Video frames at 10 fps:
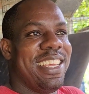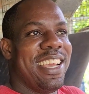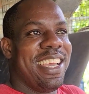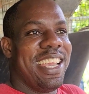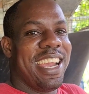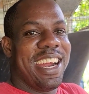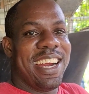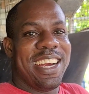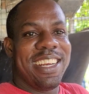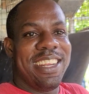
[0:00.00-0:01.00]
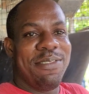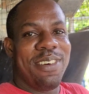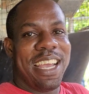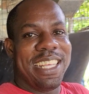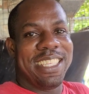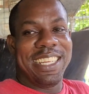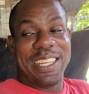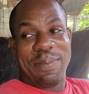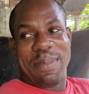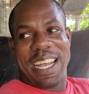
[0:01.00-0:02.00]
you hear the voice
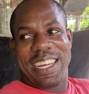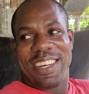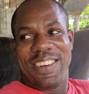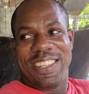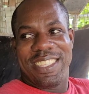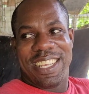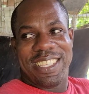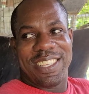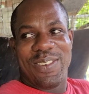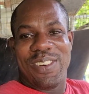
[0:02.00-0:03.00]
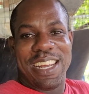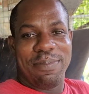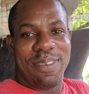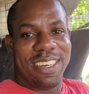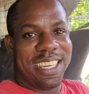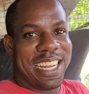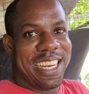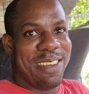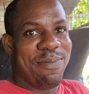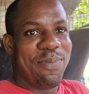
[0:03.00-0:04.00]
in the background say school are pressure
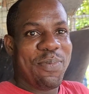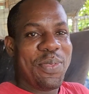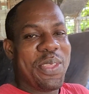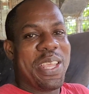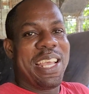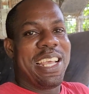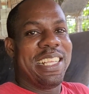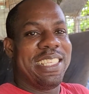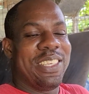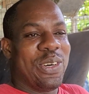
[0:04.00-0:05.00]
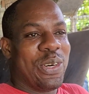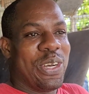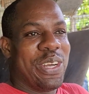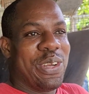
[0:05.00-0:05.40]
them. So